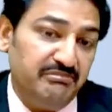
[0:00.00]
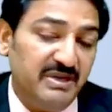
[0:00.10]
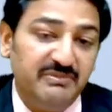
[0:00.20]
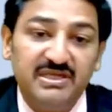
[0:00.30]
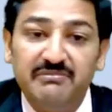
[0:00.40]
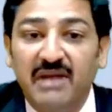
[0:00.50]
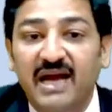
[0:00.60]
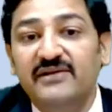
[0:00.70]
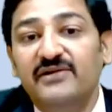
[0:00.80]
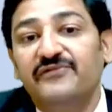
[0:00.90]
maybe the
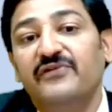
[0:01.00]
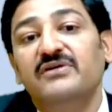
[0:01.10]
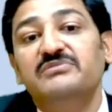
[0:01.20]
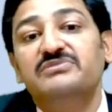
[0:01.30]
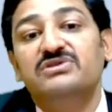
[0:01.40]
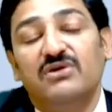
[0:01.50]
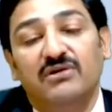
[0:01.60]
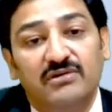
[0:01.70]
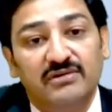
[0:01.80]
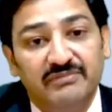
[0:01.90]
minor firms
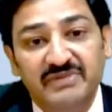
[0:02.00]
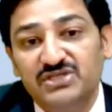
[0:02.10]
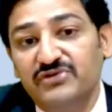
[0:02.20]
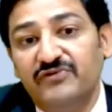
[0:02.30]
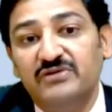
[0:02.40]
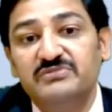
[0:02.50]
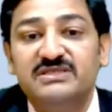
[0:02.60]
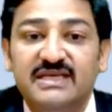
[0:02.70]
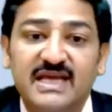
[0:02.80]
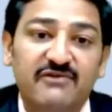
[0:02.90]
or the major
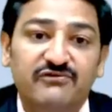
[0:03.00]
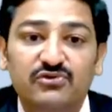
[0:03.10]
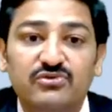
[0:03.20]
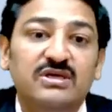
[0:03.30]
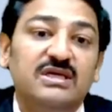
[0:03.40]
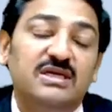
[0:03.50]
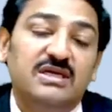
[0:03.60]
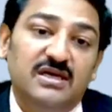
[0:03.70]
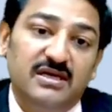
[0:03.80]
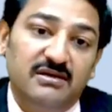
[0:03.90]
firms, they have to
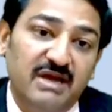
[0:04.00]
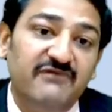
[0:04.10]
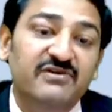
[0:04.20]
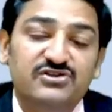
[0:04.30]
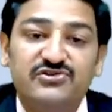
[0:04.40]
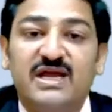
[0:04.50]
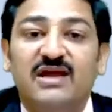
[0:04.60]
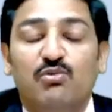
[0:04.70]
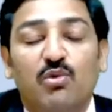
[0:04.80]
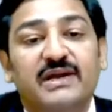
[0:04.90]
have a
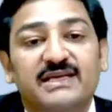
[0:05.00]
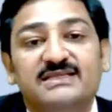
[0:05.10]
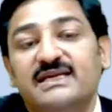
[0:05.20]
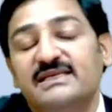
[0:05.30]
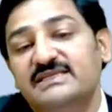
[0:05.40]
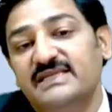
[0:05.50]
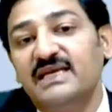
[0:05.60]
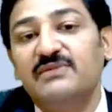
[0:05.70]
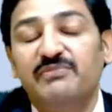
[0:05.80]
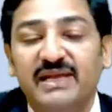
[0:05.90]
track what exactly
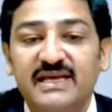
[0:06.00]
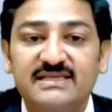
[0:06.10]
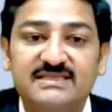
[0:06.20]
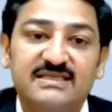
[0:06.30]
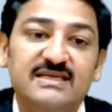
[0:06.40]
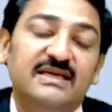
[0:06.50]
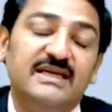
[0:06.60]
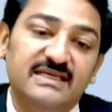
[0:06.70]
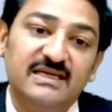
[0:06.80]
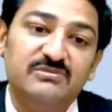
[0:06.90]
taking place
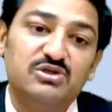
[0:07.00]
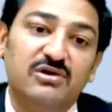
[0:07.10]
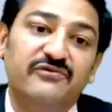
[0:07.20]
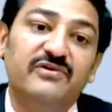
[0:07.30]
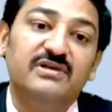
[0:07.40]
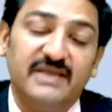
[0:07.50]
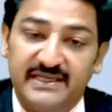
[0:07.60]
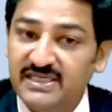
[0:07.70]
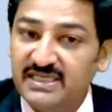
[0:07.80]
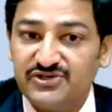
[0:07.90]
in terms of the
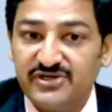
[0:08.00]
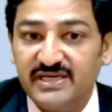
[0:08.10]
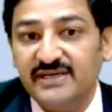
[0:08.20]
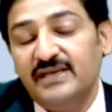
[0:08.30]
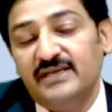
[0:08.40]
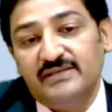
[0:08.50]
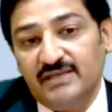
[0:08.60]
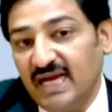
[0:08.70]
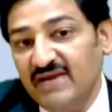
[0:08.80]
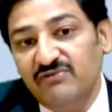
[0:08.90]
industry, the
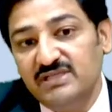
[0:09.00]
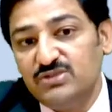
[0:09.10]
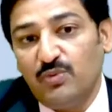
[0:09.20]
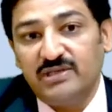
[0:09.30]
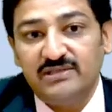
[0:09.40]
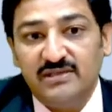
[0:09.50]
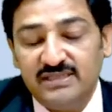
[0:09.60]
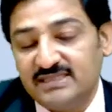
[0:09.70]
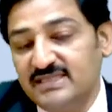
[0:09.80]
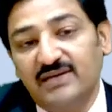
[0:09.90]
rivals, what
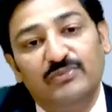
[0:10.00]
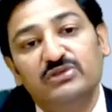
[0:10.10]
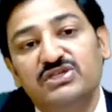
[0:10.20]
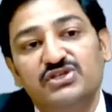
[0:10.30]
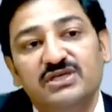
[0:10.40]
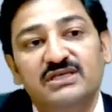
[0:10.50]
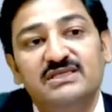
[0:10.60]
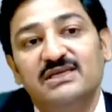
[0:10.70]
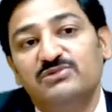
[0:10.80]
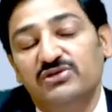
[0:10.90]
is their position
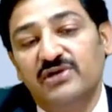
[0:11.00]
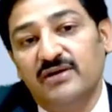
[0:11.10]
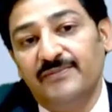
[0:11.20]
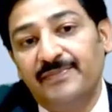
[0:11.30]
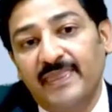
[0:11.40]
in terms of the